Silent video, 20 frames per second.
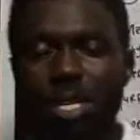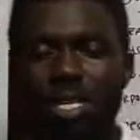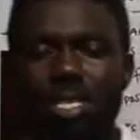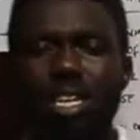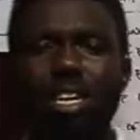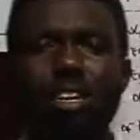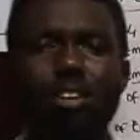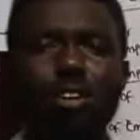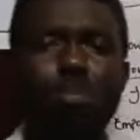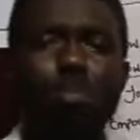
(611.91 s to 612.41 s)

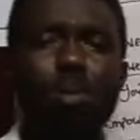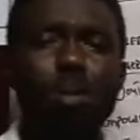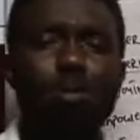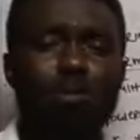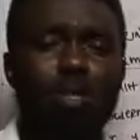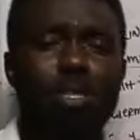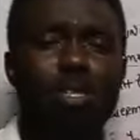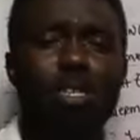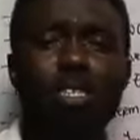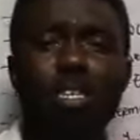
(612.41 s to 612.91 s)
There are a couple of
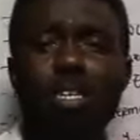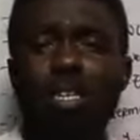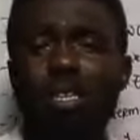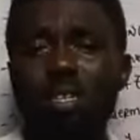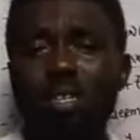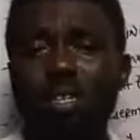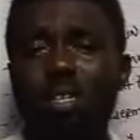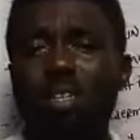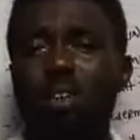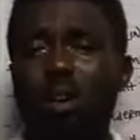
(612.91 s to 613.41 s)

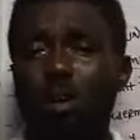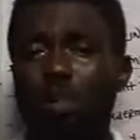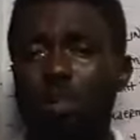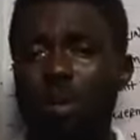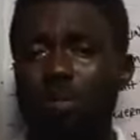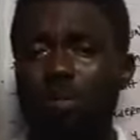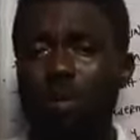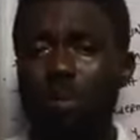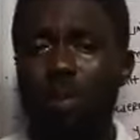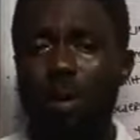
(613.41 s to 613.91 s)

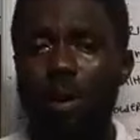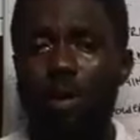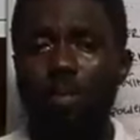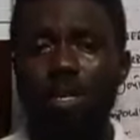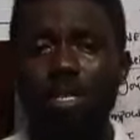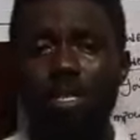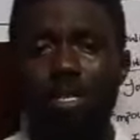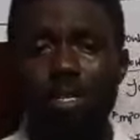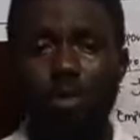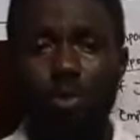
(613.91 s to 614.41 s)

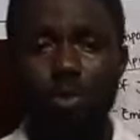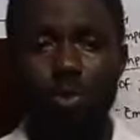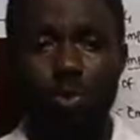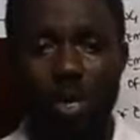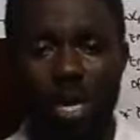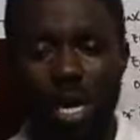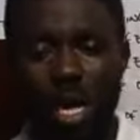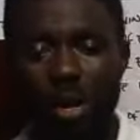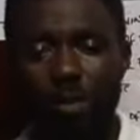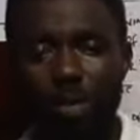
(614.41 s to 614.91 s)
empowerment skills
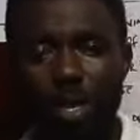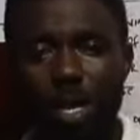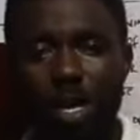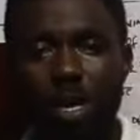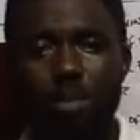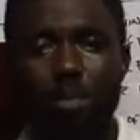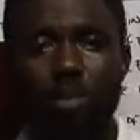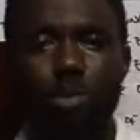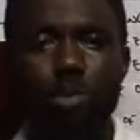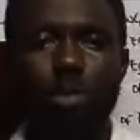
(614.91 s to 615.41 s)
we have,
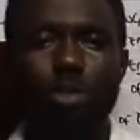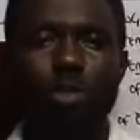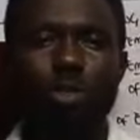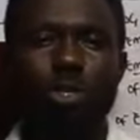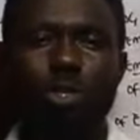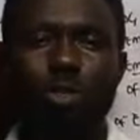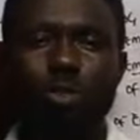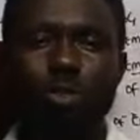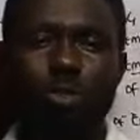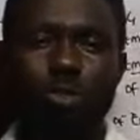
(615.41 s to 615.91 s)
but we're
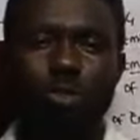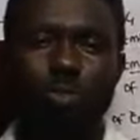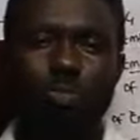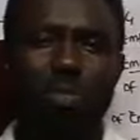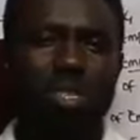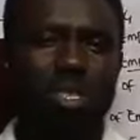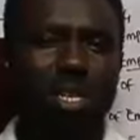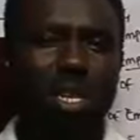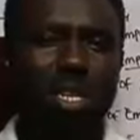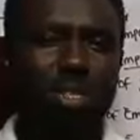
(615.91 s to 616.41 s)
going to
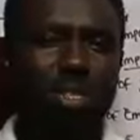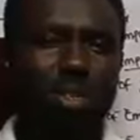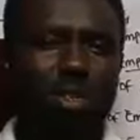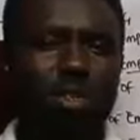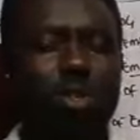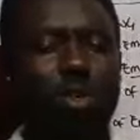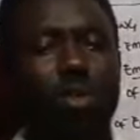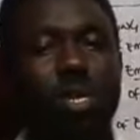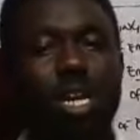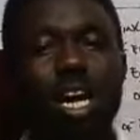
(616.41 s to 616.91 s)
basically
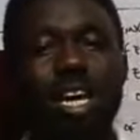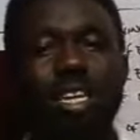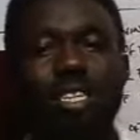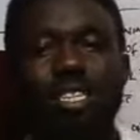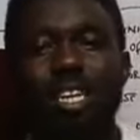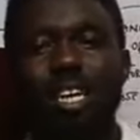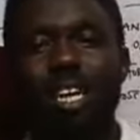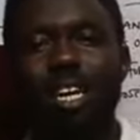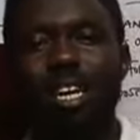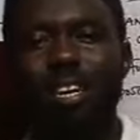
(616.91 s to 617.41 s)
just look at
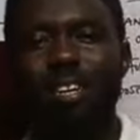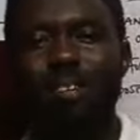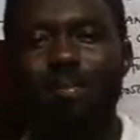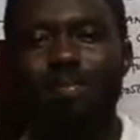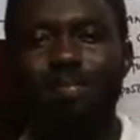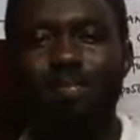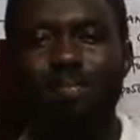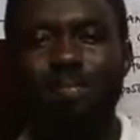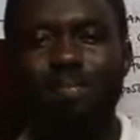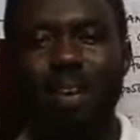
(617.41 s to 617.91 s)

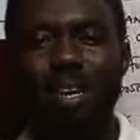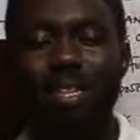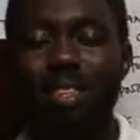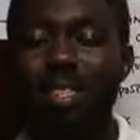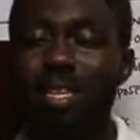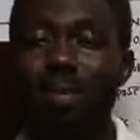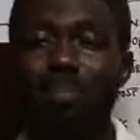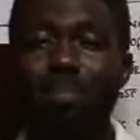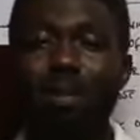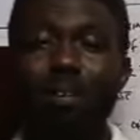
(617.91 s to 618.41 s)
I
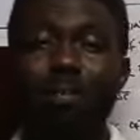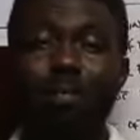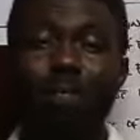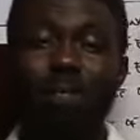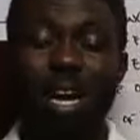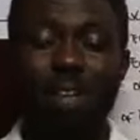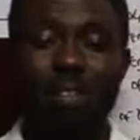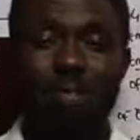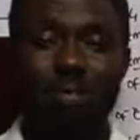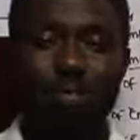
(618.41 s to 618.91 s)
think about
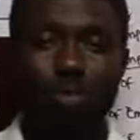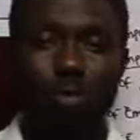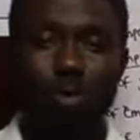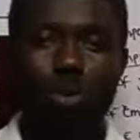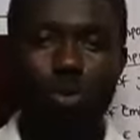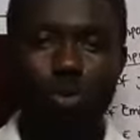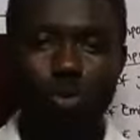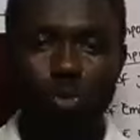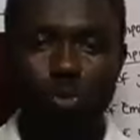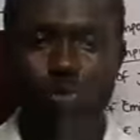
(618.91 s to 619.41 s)
five
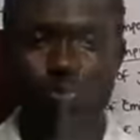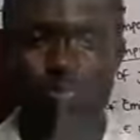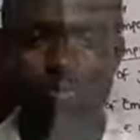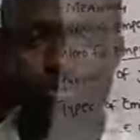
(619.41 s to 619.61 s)
or so.